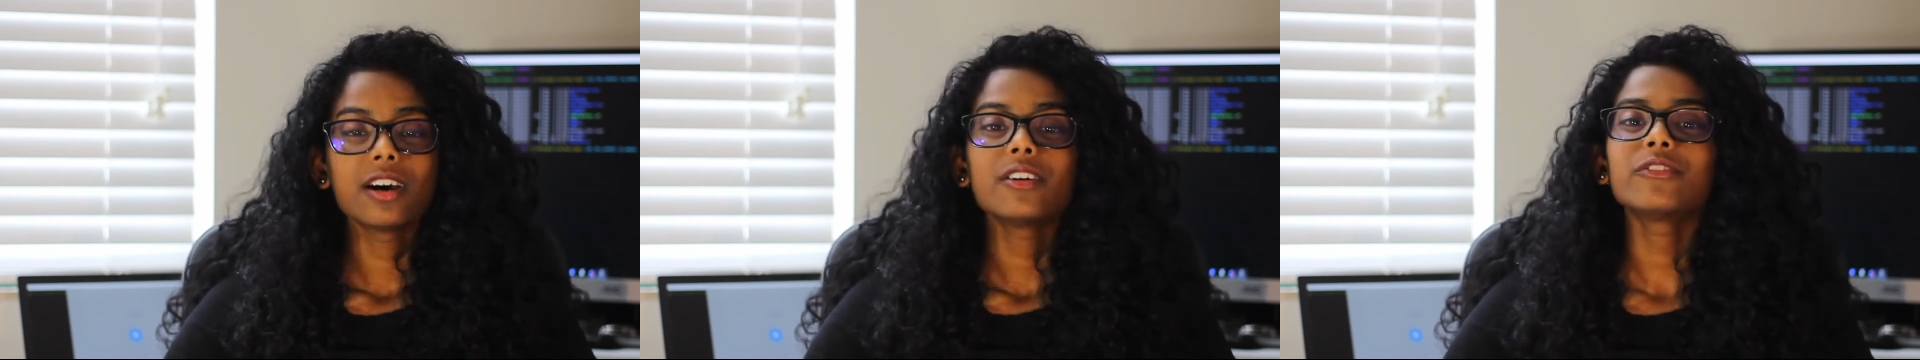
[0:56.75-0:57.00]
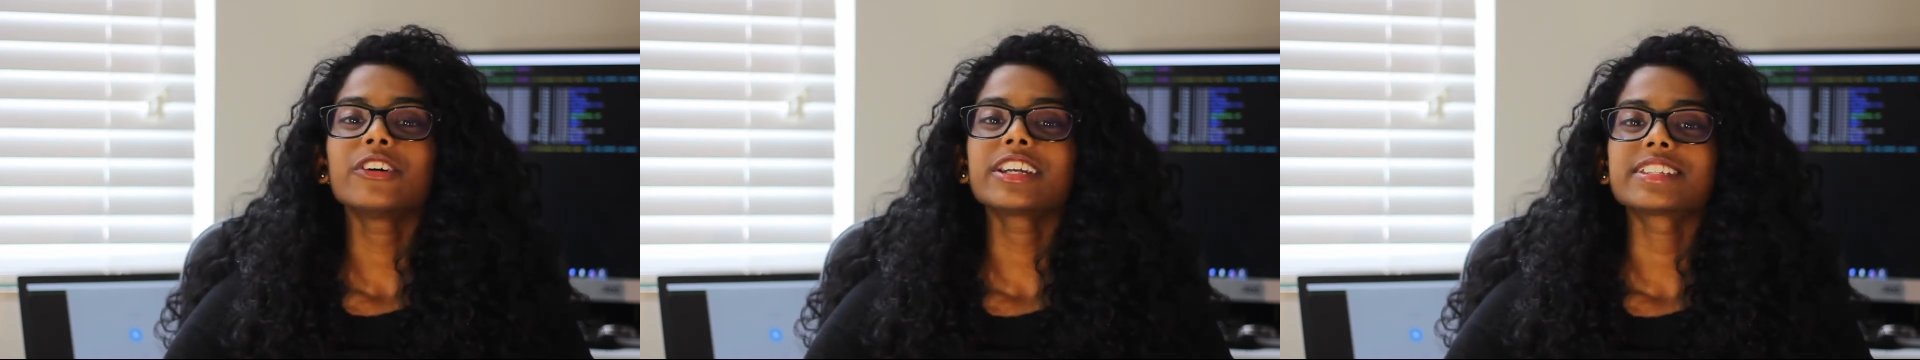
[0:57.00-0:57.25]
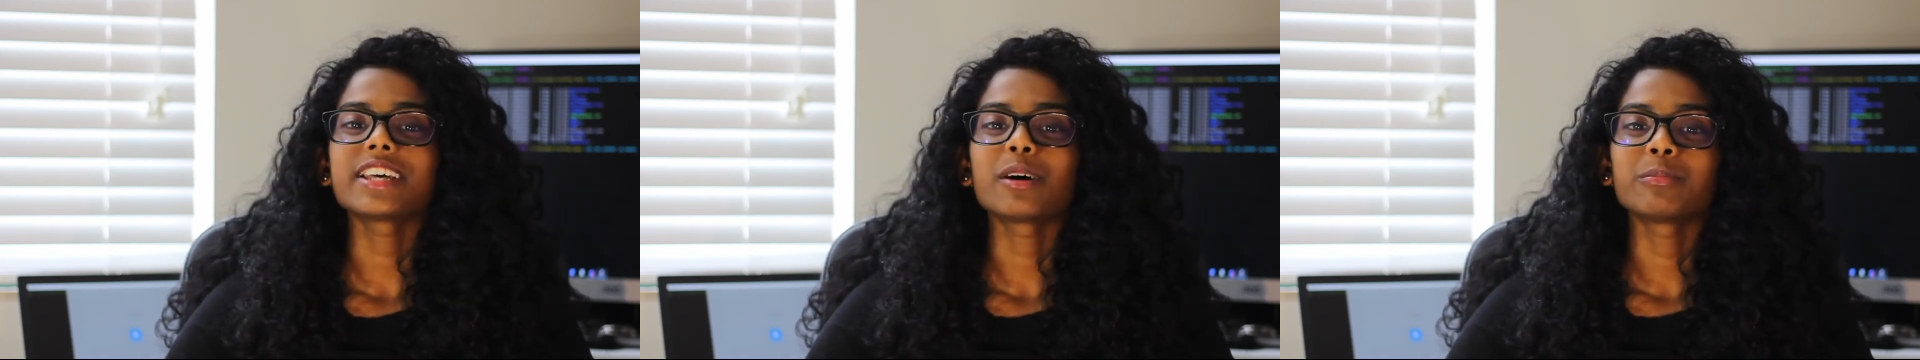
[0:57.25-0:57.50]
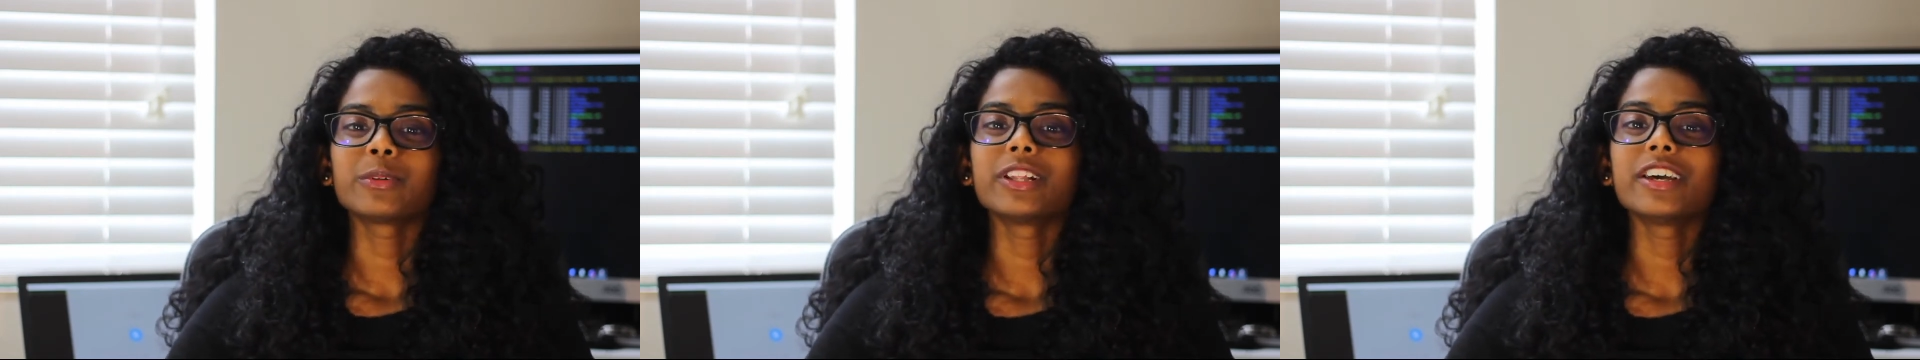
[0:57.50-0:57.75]
For
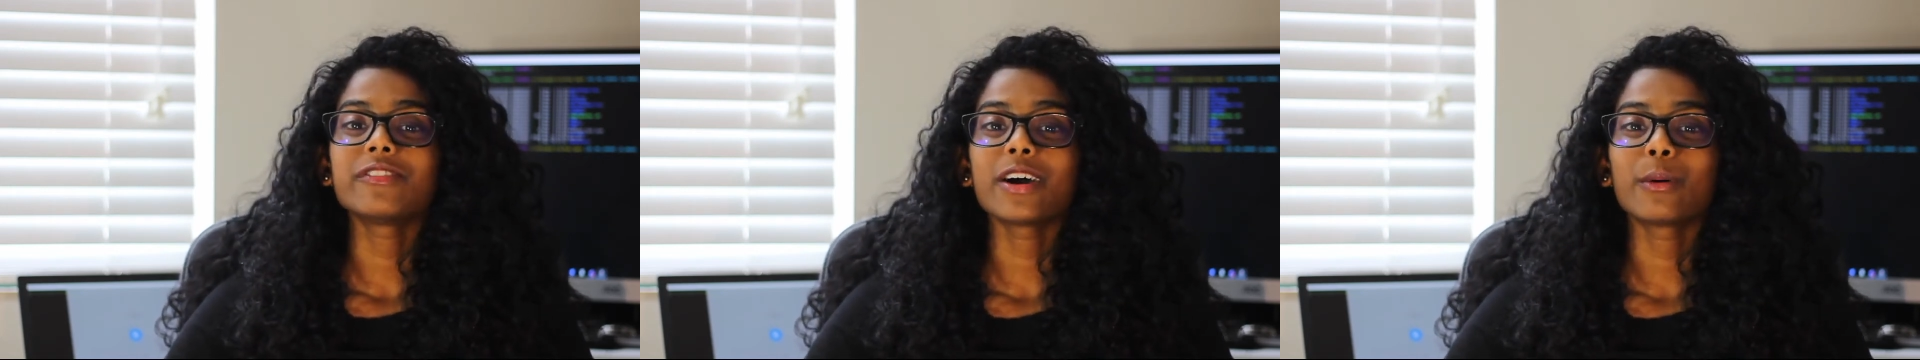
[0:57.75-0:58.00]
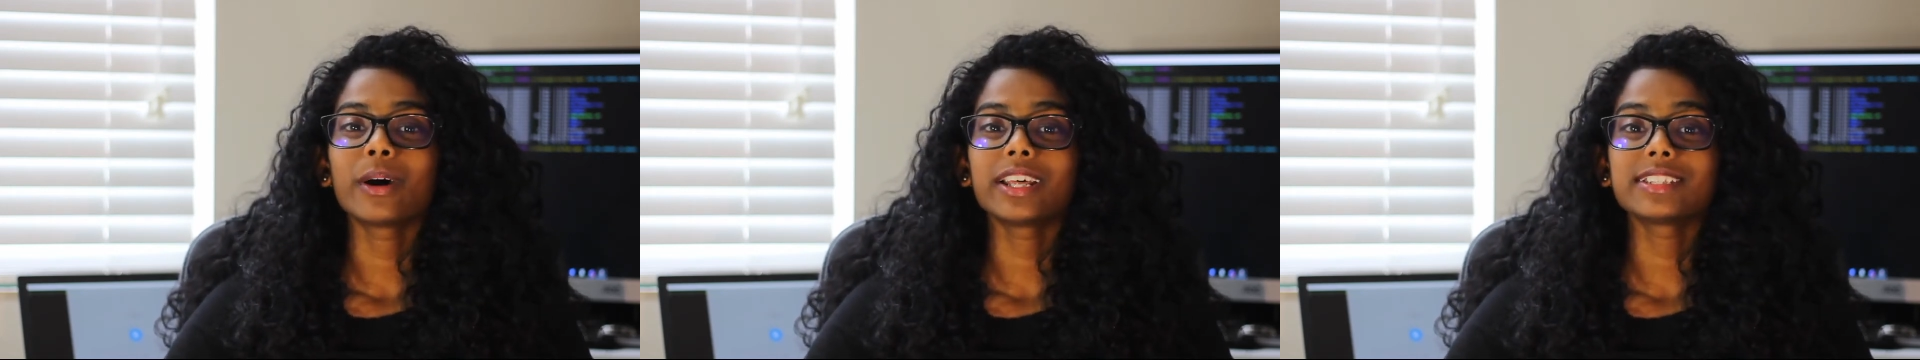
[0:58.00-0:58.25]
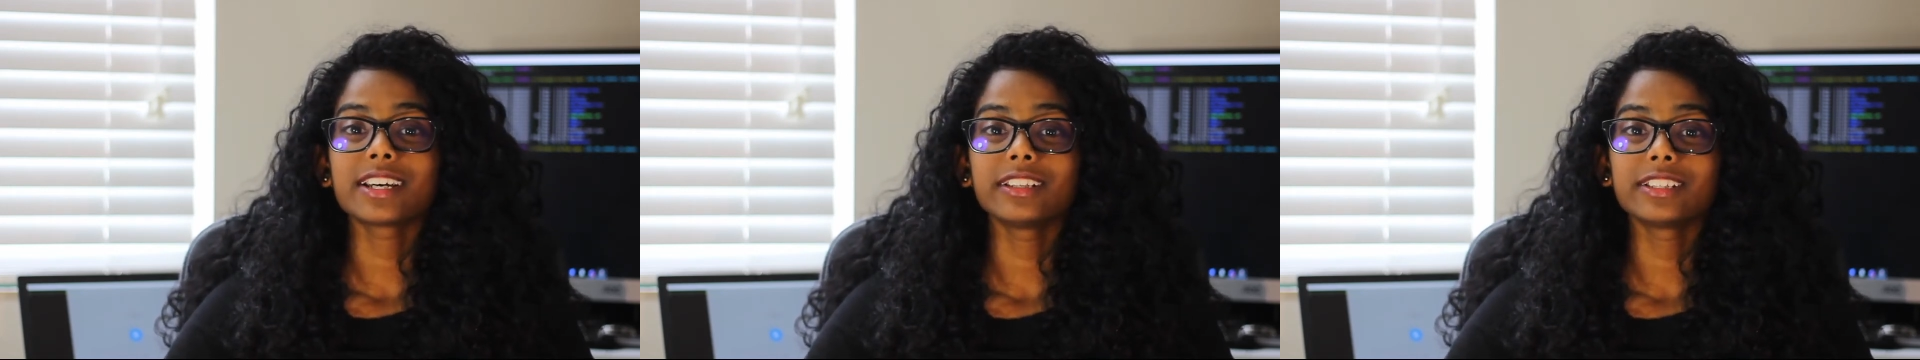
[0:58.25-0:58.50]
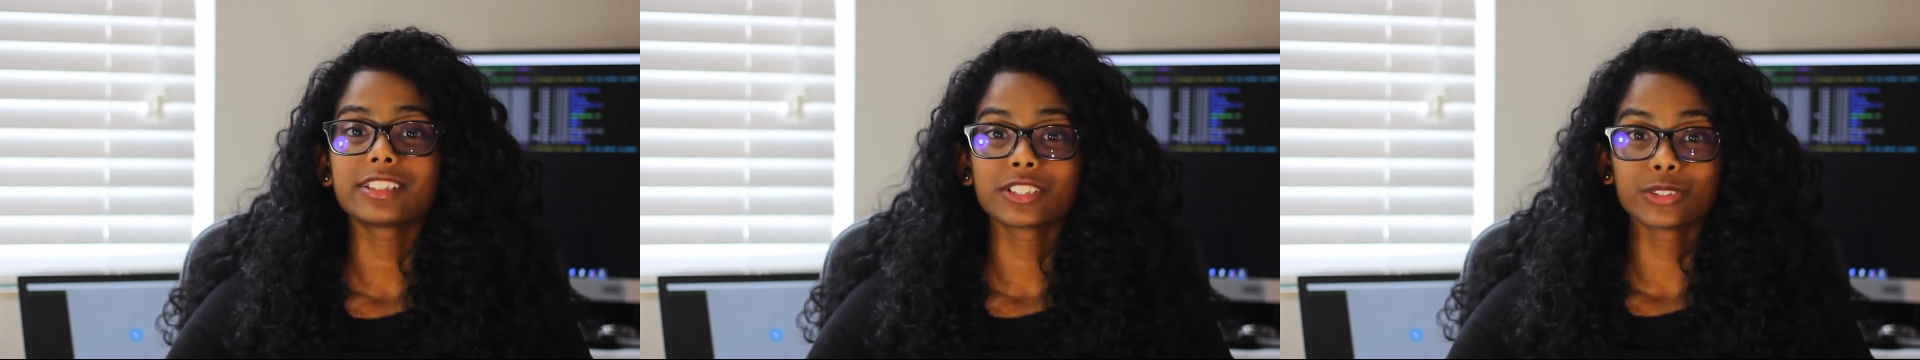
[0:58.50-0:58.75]
example, if I want to tell
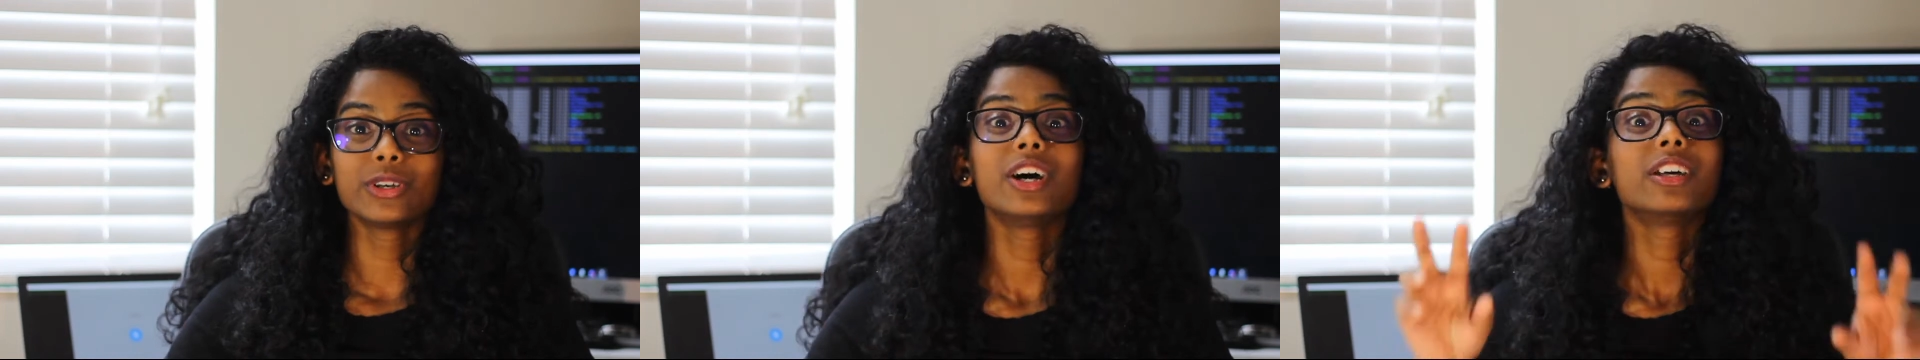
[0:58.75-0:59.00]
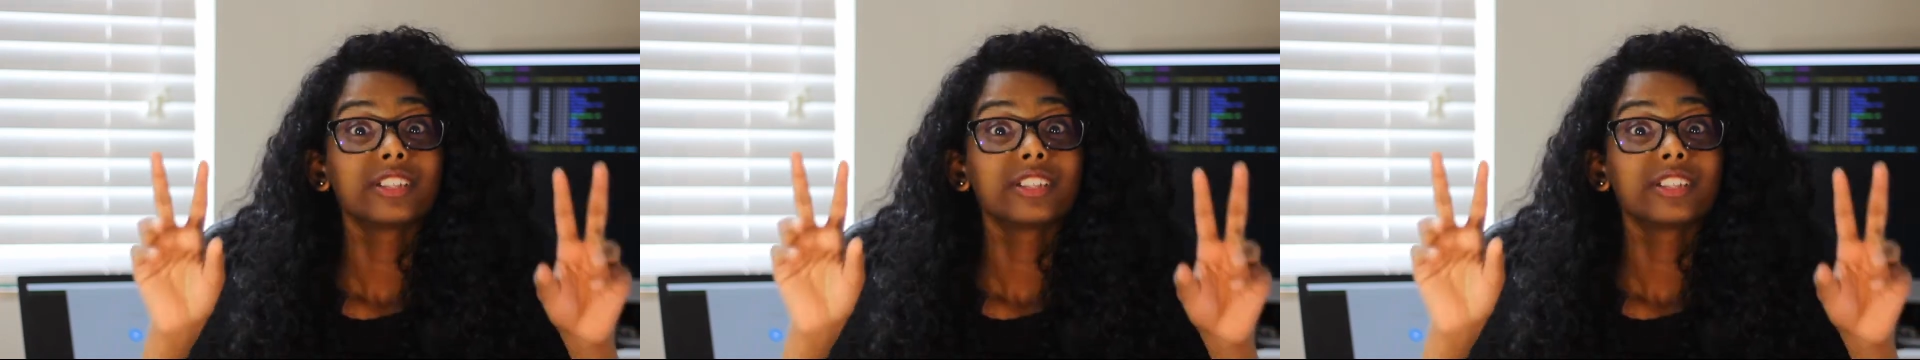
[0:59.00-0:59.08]
it to